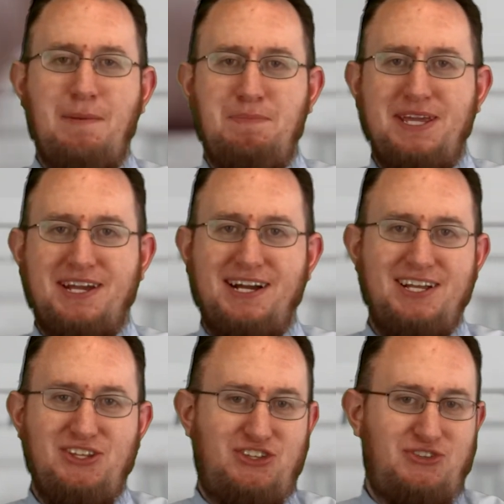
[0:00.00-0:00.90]

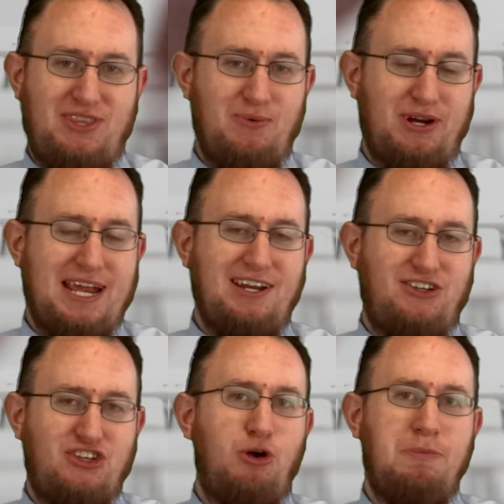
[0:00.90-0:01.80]
because they were getting
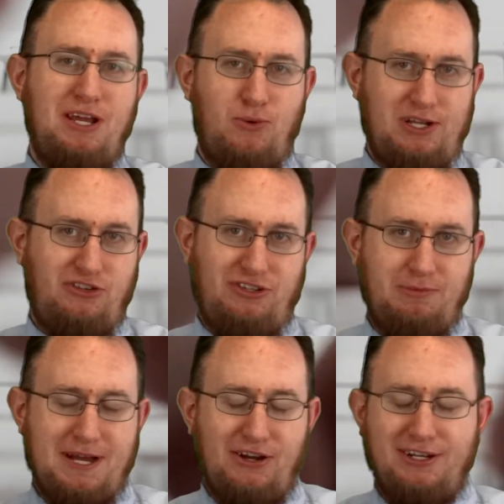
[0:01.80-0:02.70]
so many questions
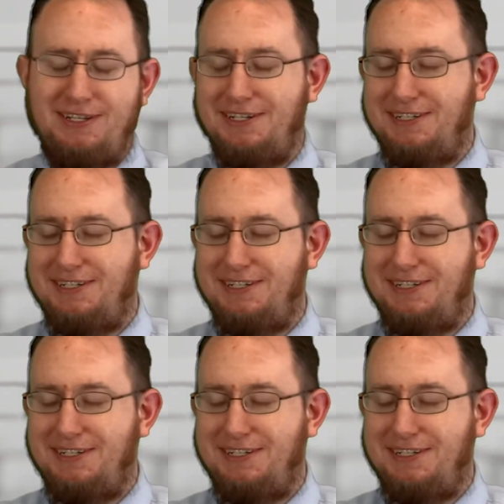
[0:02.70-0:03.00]
about it.